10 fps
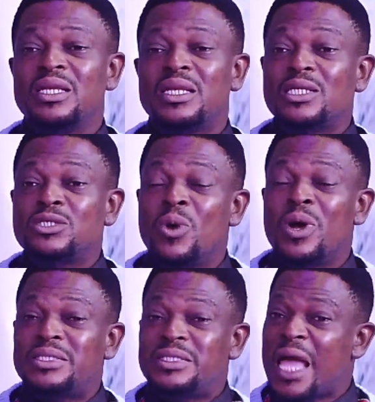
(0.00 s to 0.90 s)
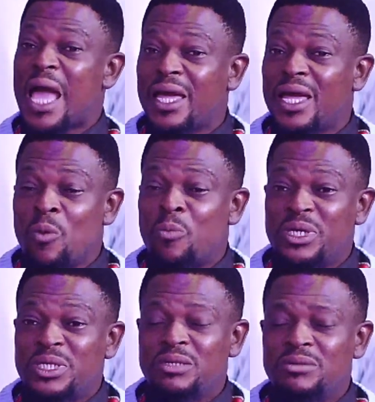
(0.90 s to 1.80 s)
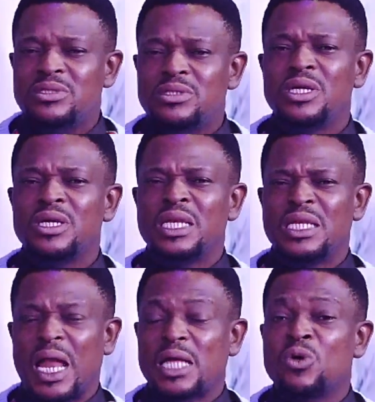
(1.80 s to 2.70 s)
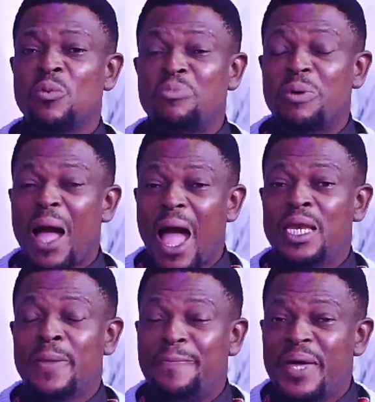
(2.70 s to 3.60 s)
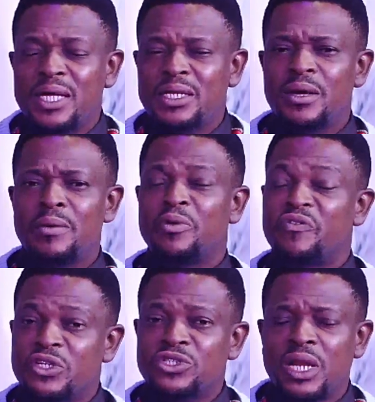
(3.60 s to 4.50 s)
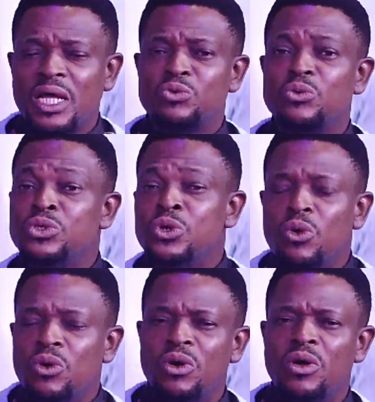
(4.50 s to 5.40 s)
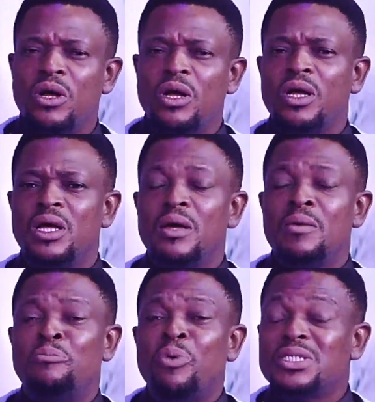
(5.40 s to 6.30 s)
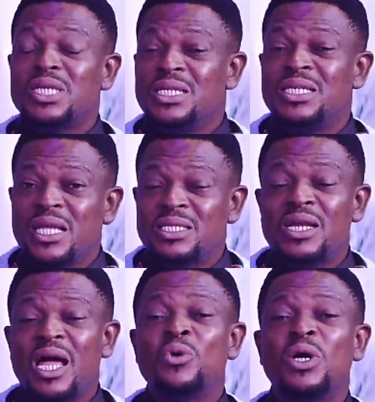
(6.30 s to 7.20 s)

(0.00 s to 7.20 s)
That's when CIA operatives that are so highly paid professionals will know. But in Nigeria,